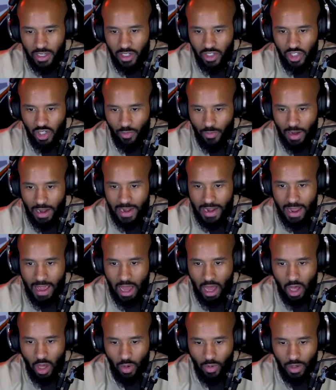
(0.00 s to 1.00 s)
So right
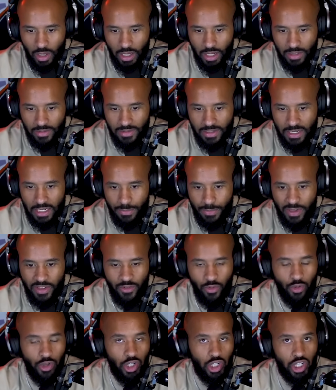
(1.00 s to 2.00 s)
now, DDP's
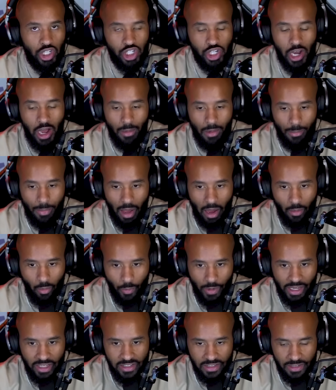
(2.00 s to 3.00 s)
doing a good job about
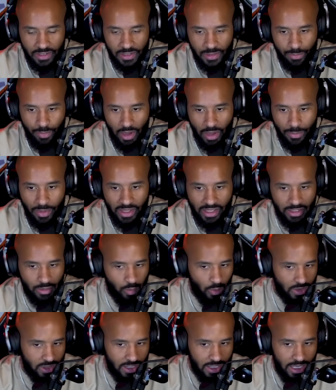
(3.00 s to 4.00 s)
raising his butt because
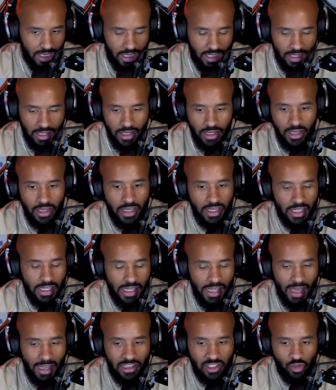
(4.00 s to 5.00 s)
once again,
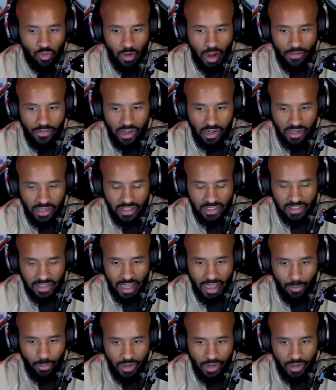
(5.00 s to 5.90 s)
he has gravity on his side.